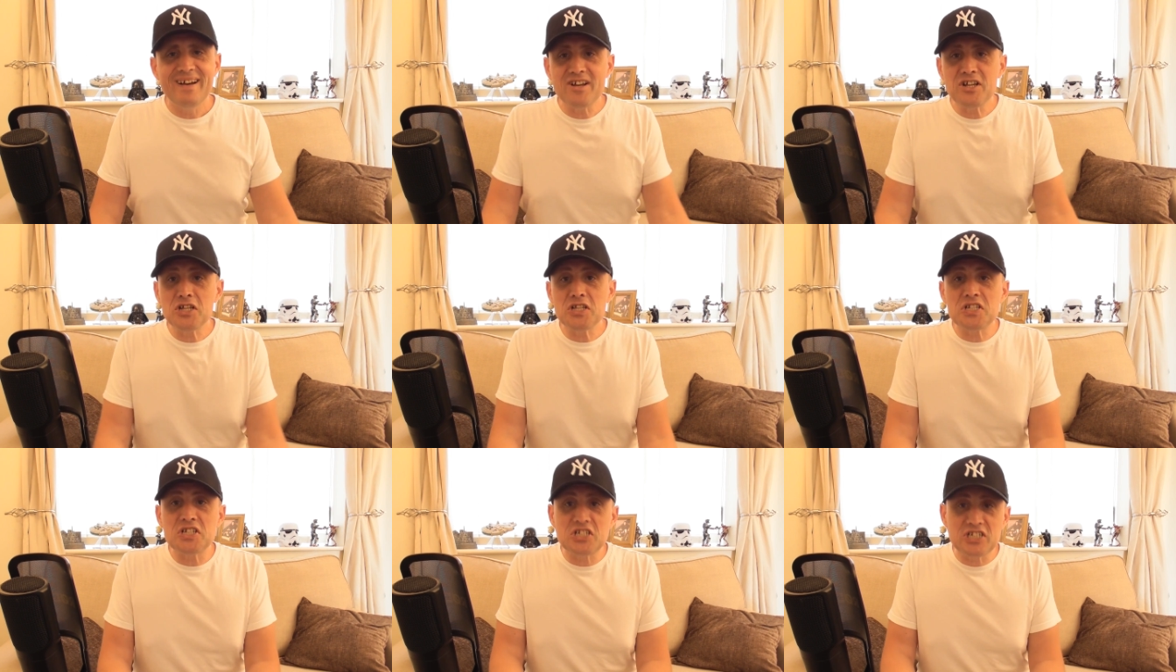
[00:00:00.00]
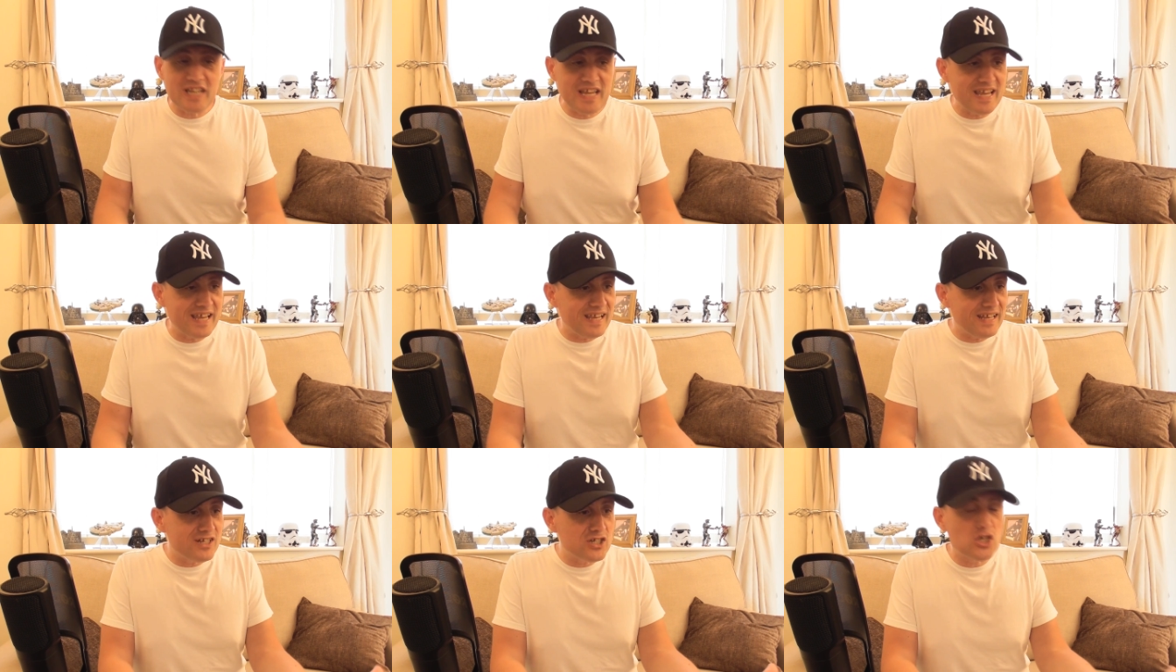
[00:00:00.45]
I could
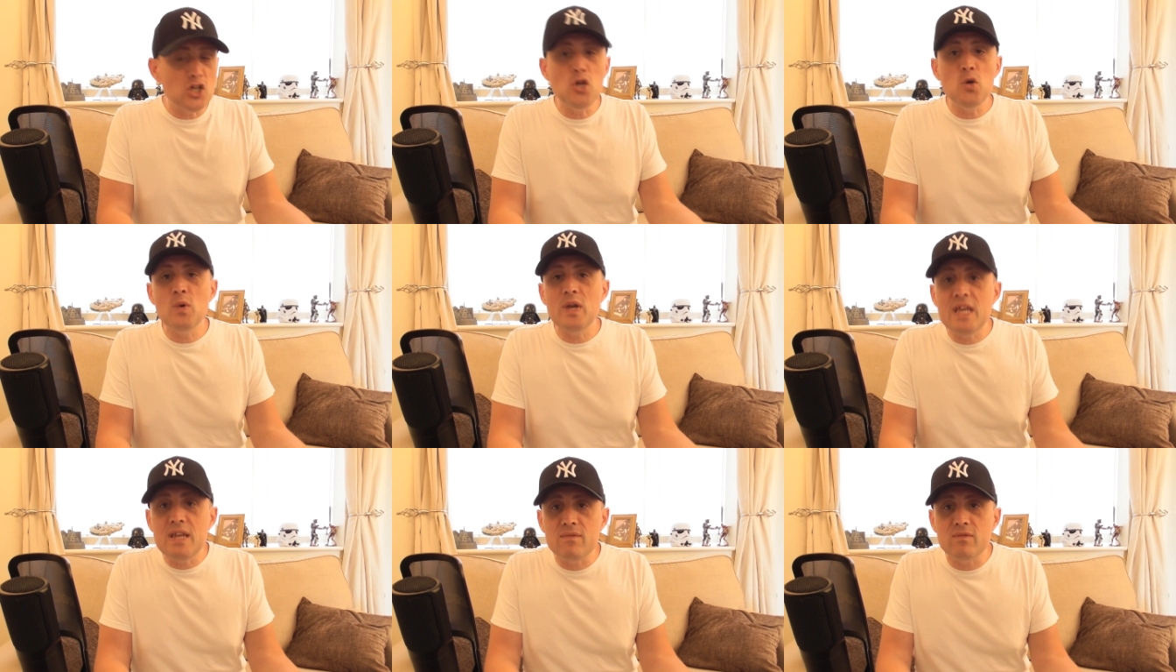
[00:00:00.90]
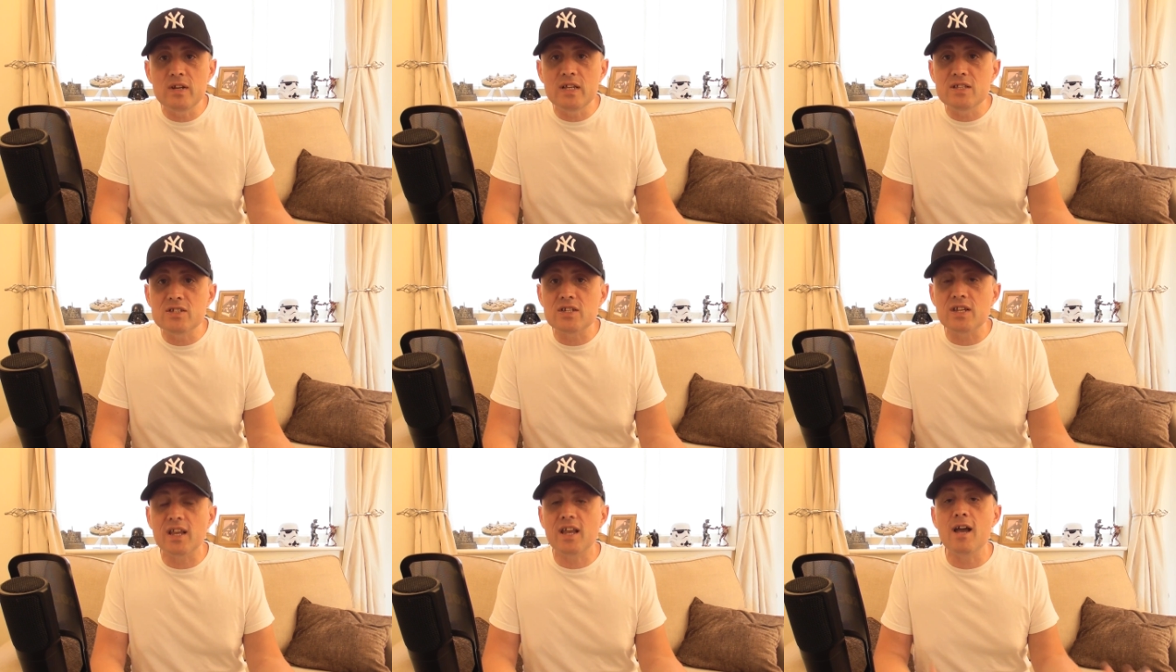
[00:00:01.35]
sit in 2
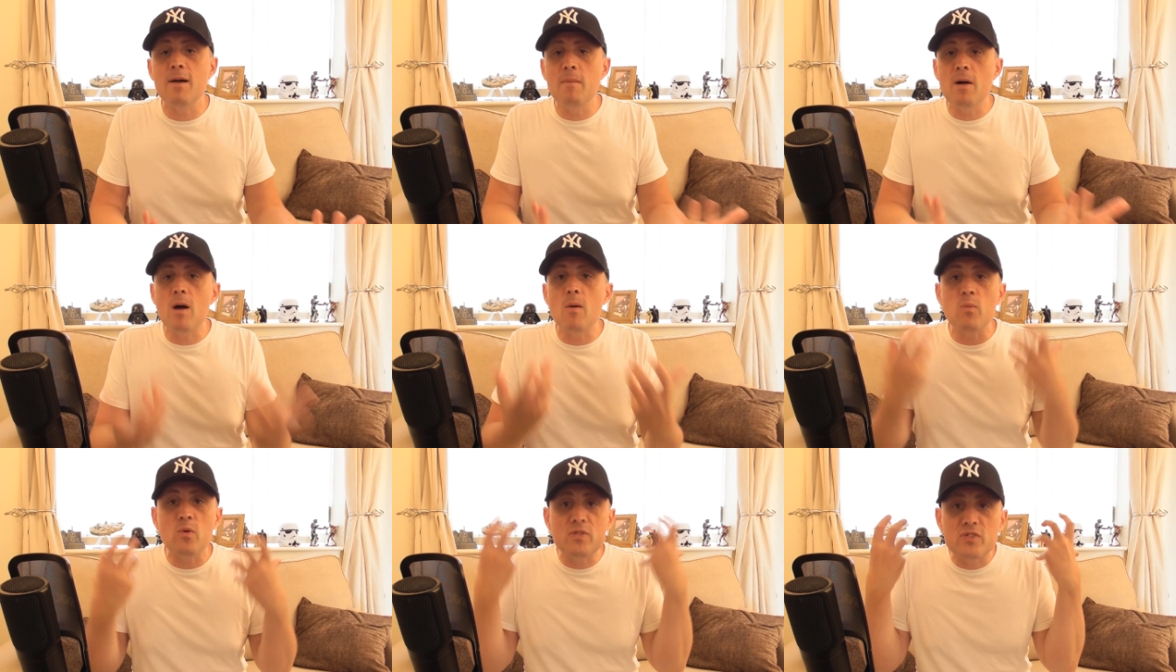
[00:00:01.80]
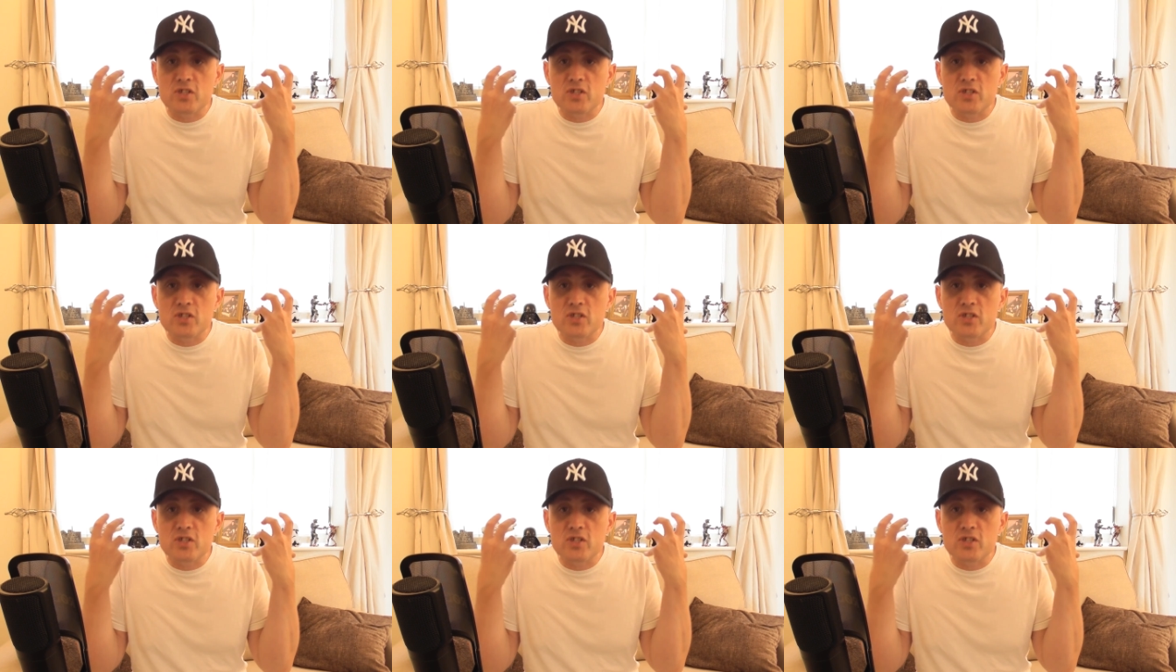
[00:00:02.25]
evenings and come up